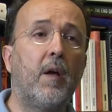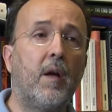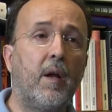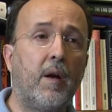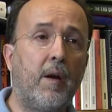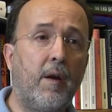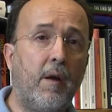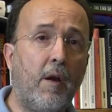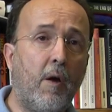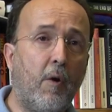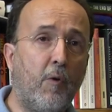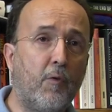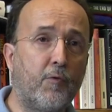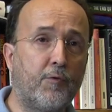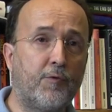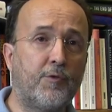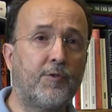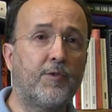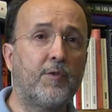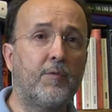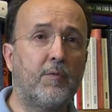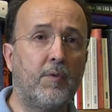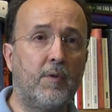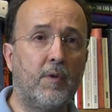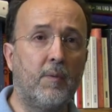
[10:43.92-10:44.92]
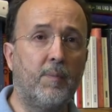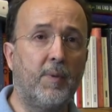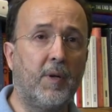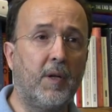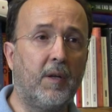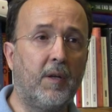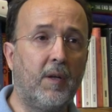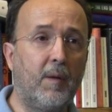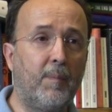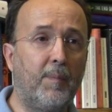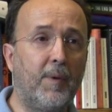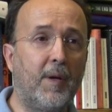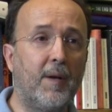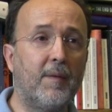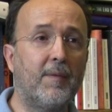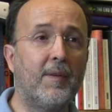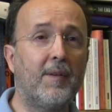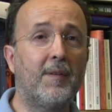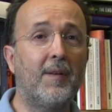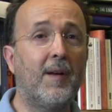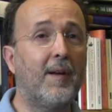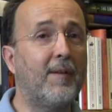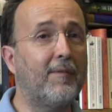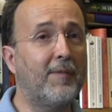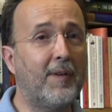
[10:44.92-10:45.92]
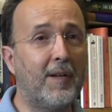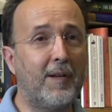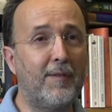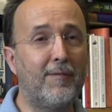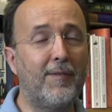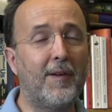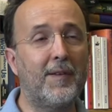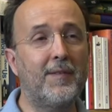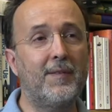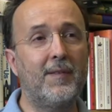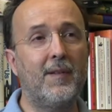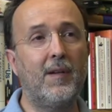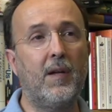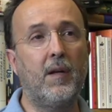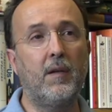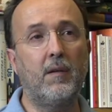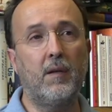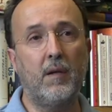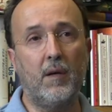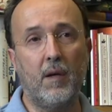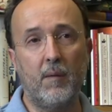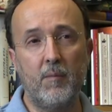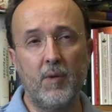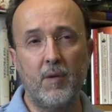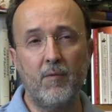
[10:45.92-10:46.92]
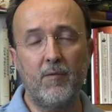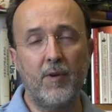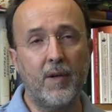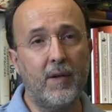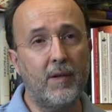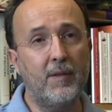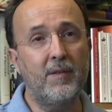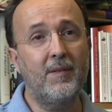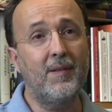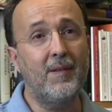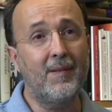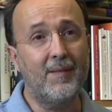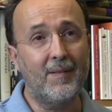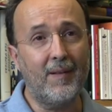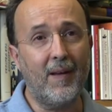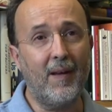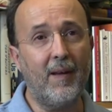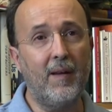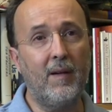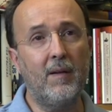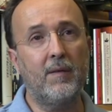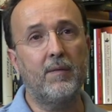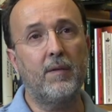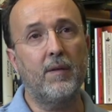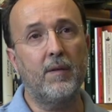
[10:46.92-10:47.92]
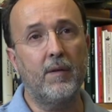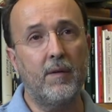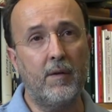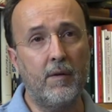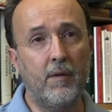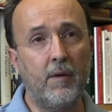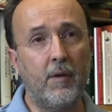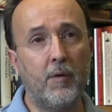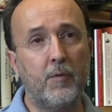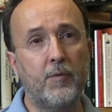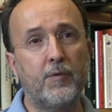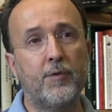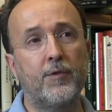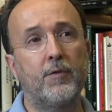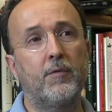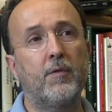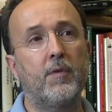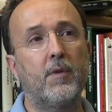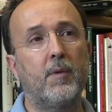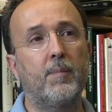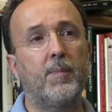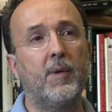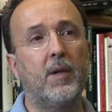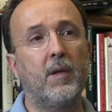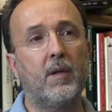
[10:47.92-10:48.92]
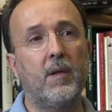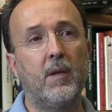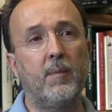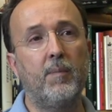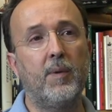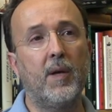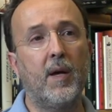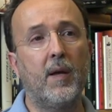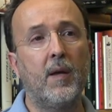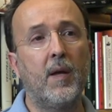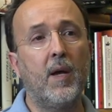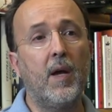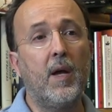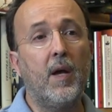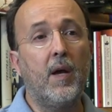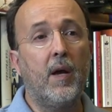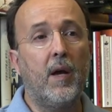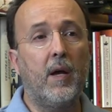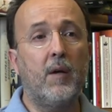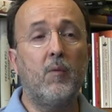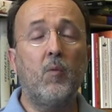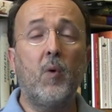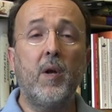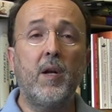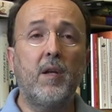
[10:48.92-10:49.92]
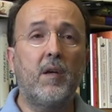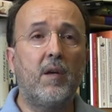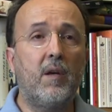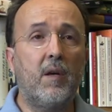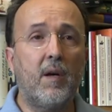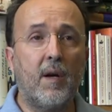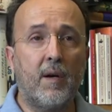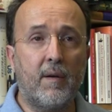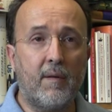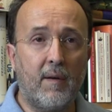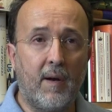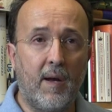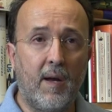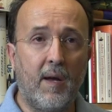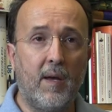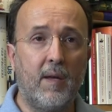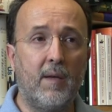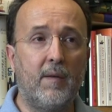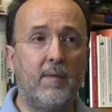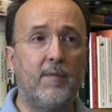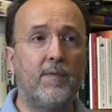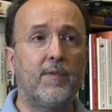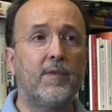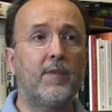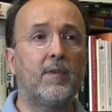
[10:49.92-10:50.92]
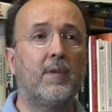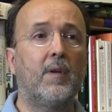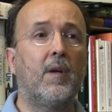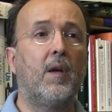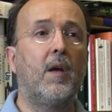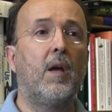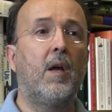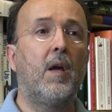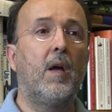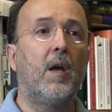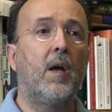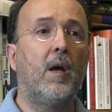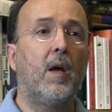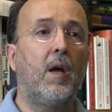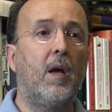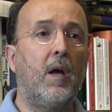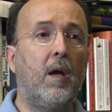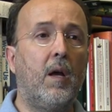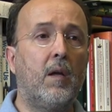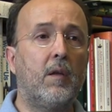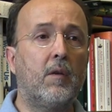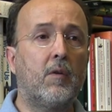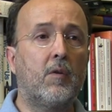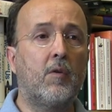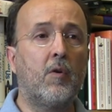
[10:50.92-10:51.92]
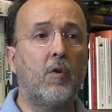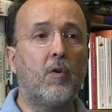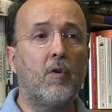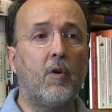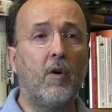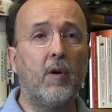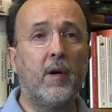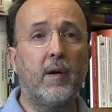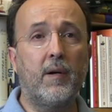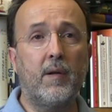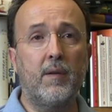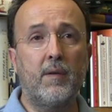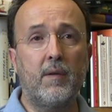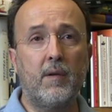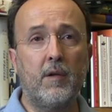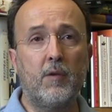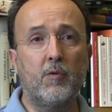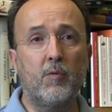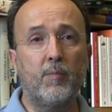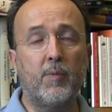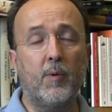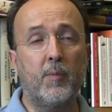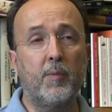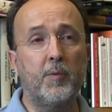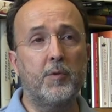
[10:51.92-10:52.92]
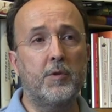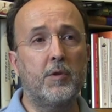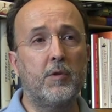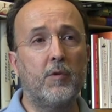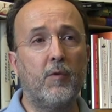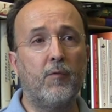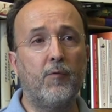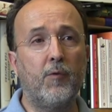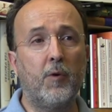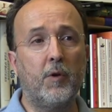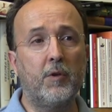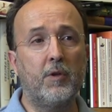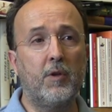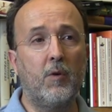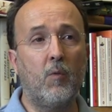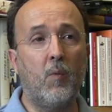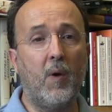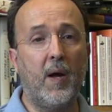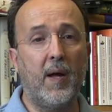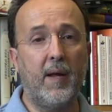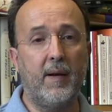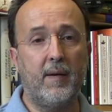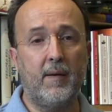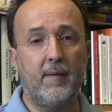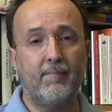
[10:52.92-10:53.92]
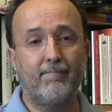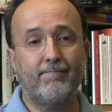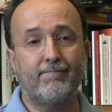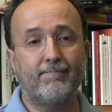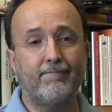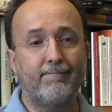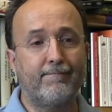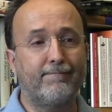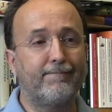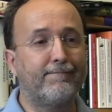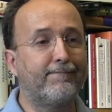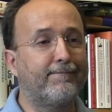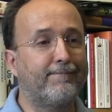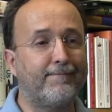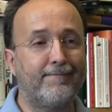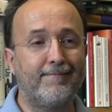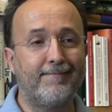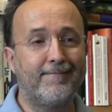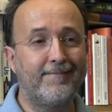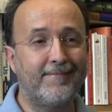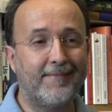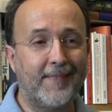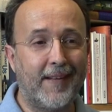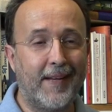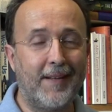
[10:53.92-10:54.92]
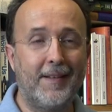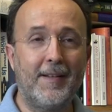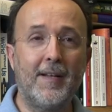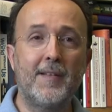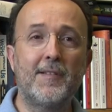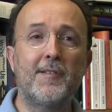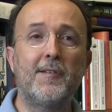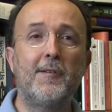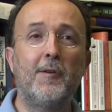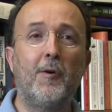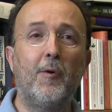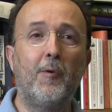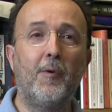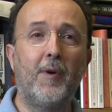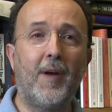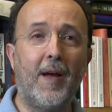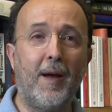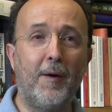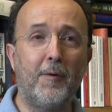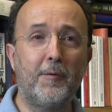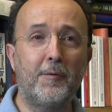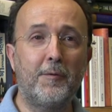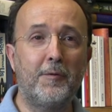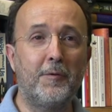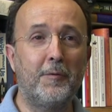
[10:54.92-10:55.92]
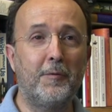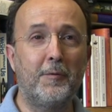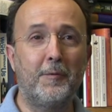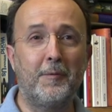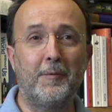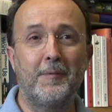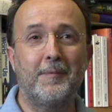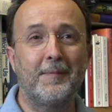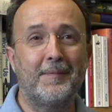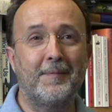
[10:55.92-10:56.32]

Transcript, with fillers: notes to the Principia that are very fascinating. I mean, very detailed notes to the Principia. And when he arrives at Corollary 3 to Proposition 41, he doesn't know how to